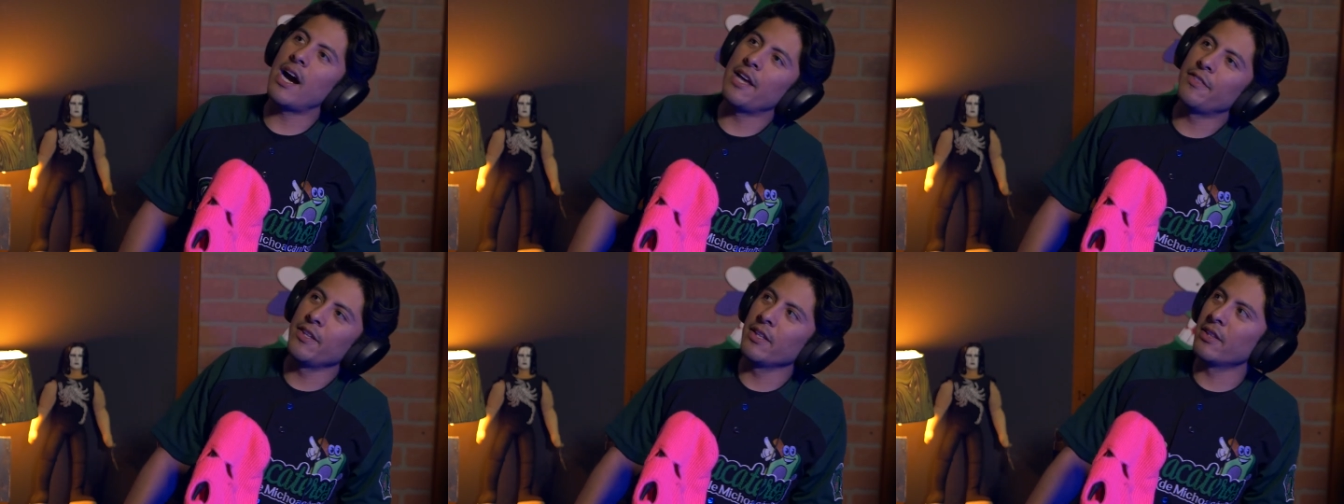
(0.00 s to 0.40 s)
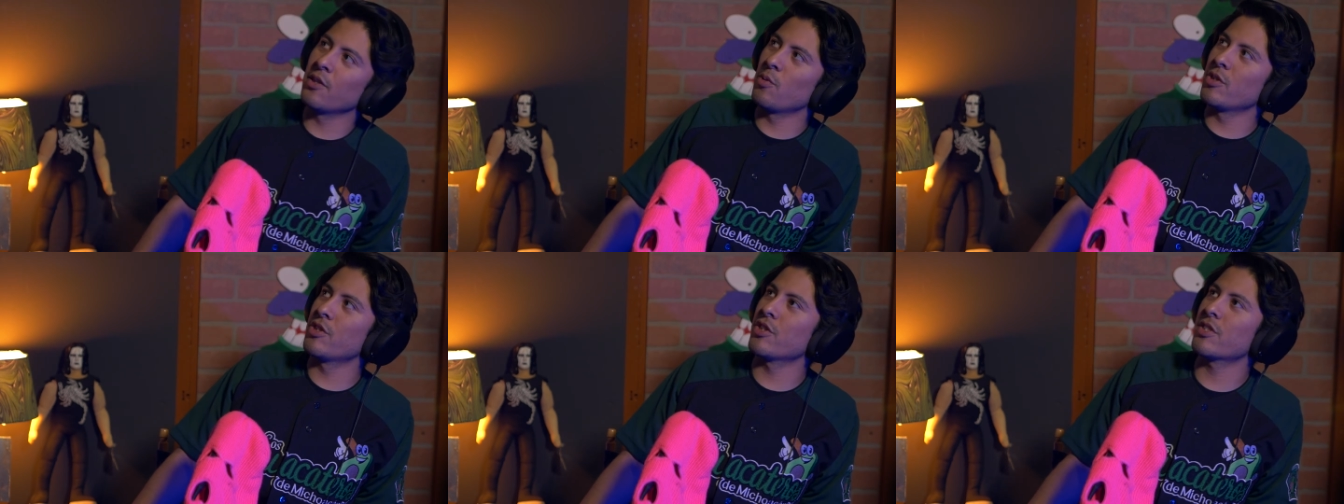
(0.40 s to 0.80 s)
I think there
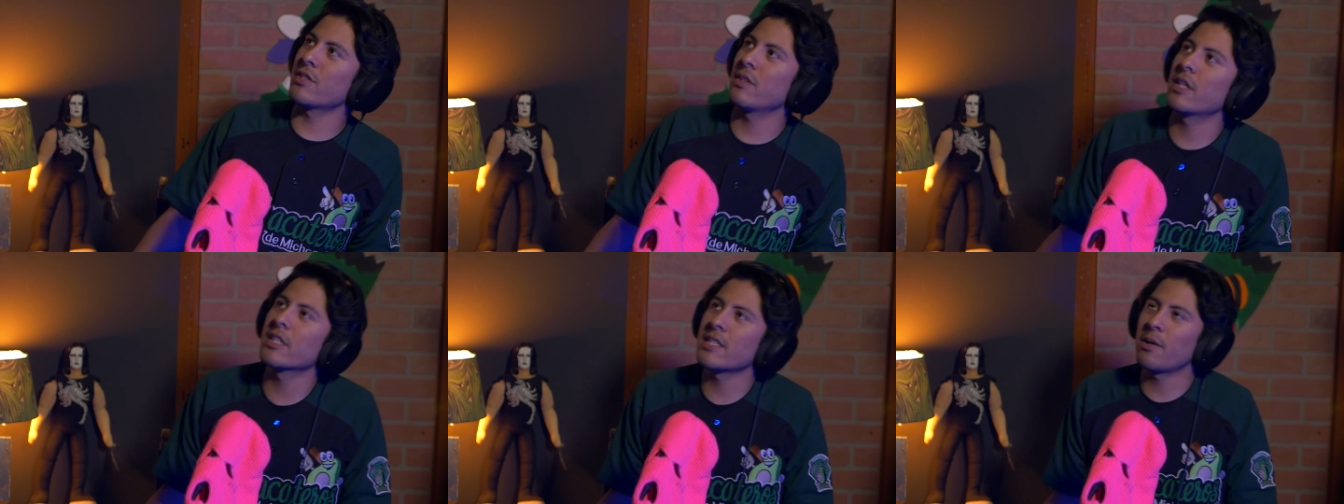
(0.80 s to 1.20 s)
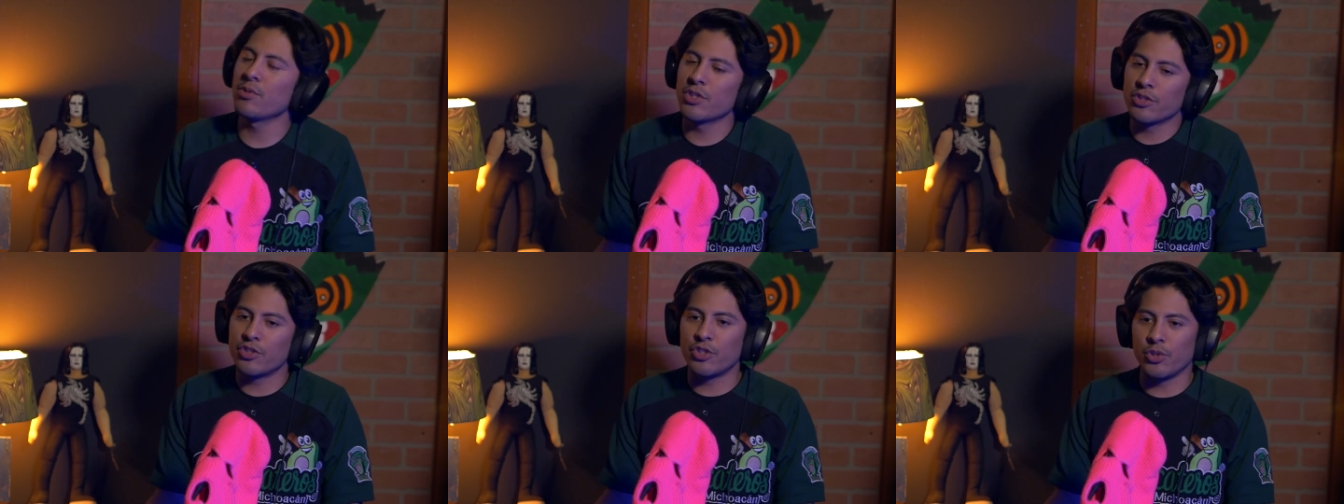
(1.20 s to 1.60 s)
was just because I was
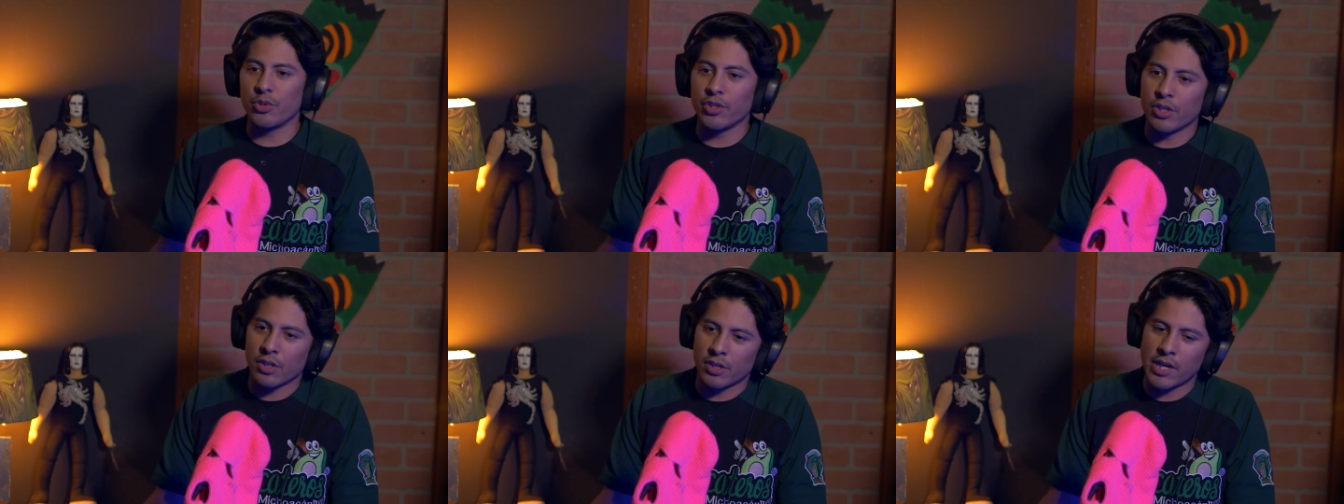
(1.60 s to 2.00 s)
a junior,